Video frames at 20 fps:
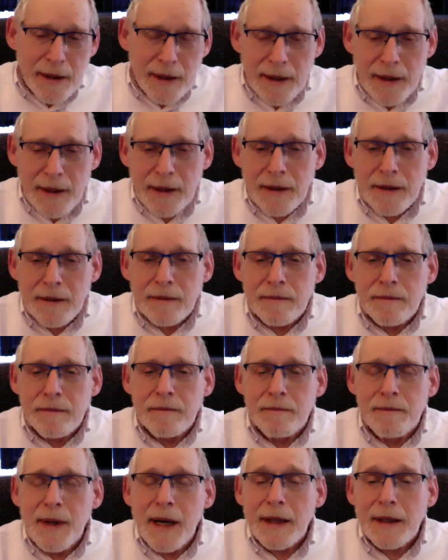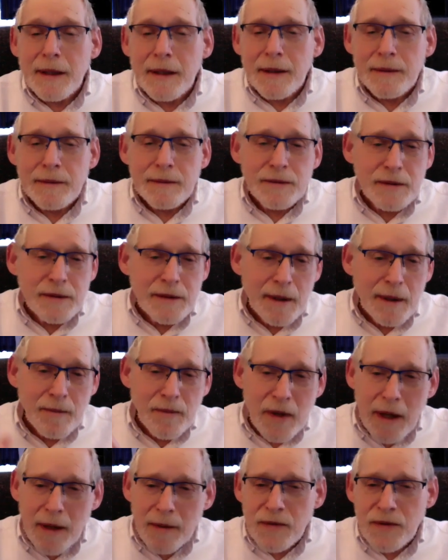Bella.
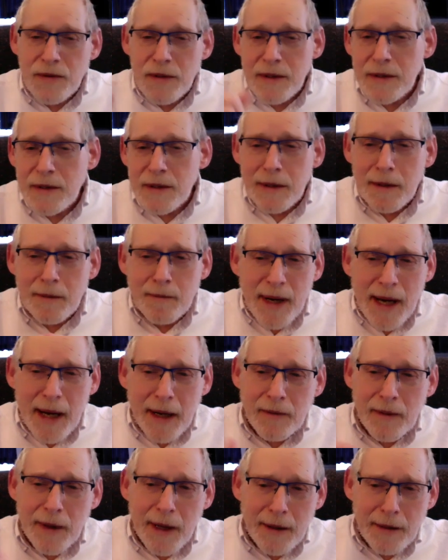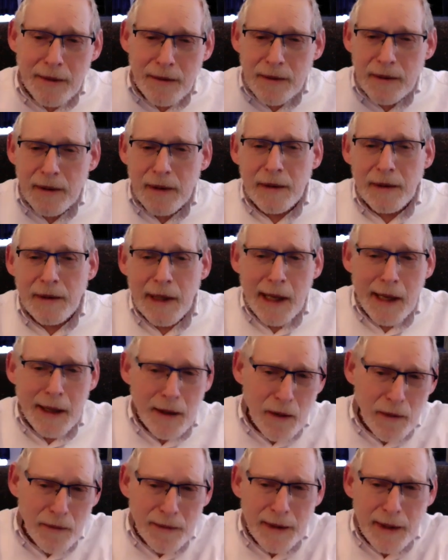Sometimes she's in the background,
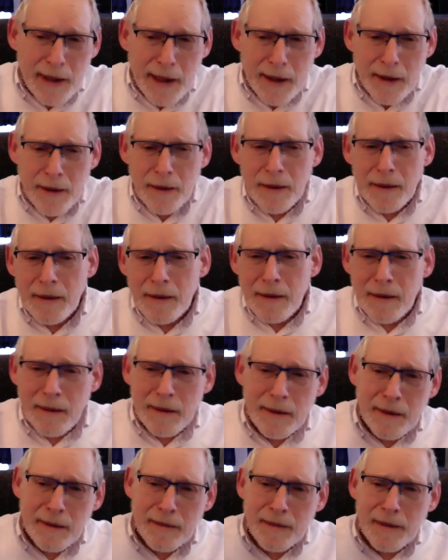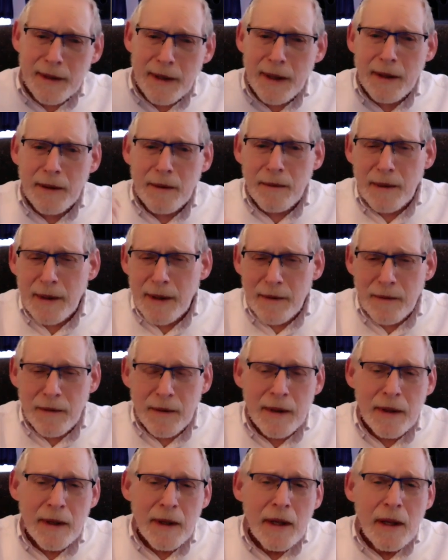laying over there or over there or
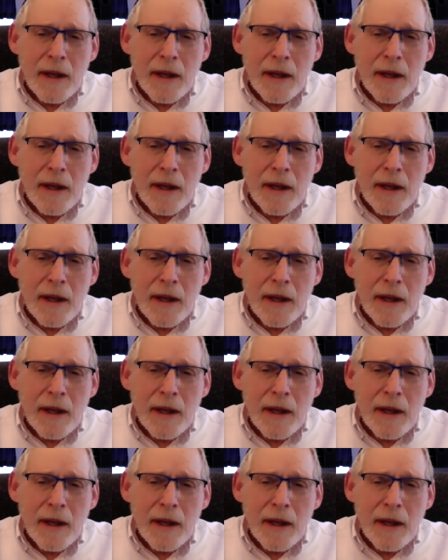whatever.